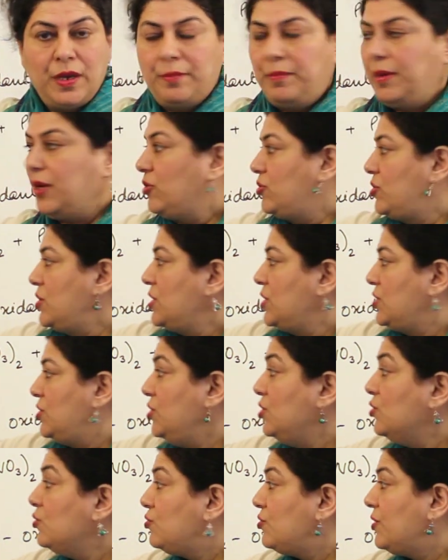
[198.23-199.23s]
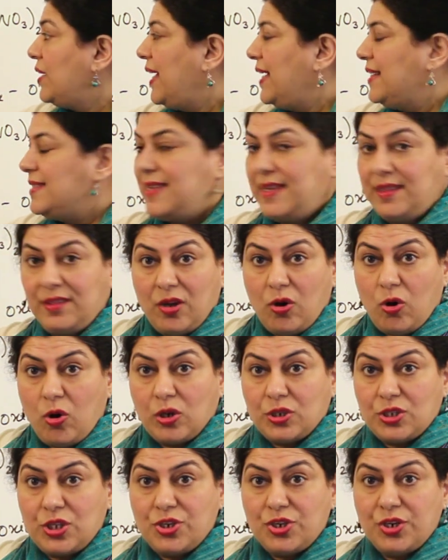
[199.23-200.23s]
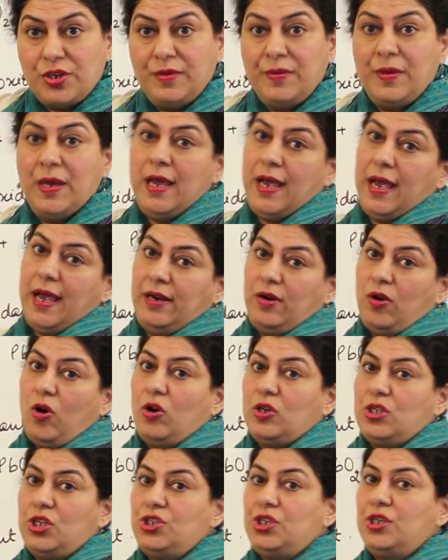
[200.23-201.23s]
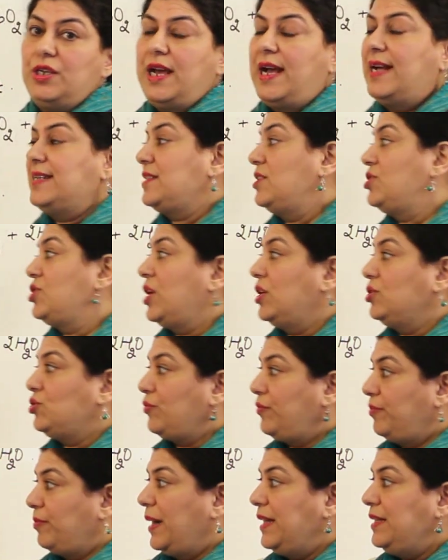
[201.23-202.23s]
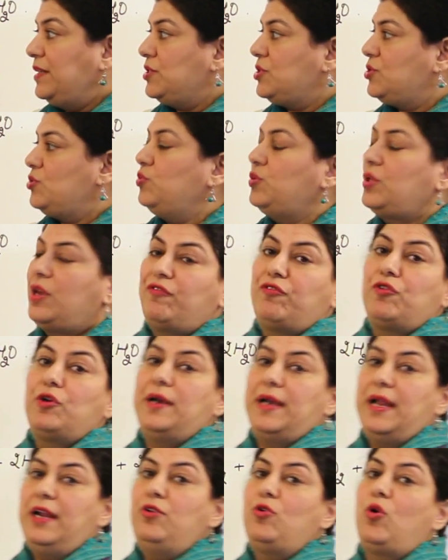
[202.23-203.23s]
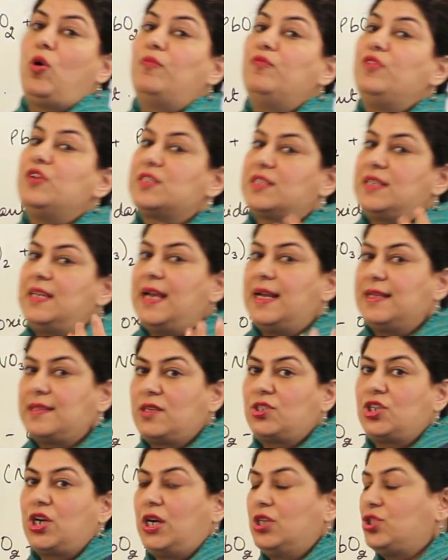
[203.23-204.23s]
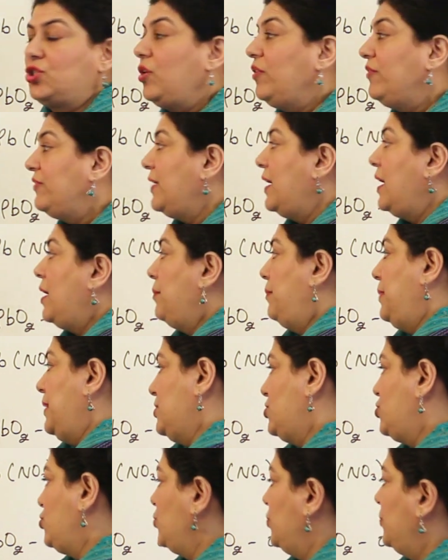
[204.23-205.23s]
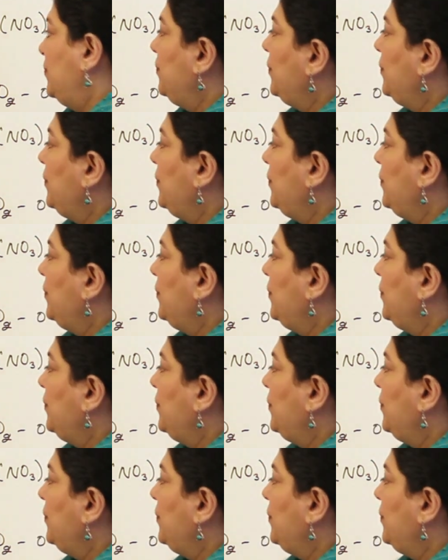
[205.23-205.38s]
because it is neutralizing the oxygen and oxygen has a charge of minus 2 therefore lead obviously has a charge of plus 2.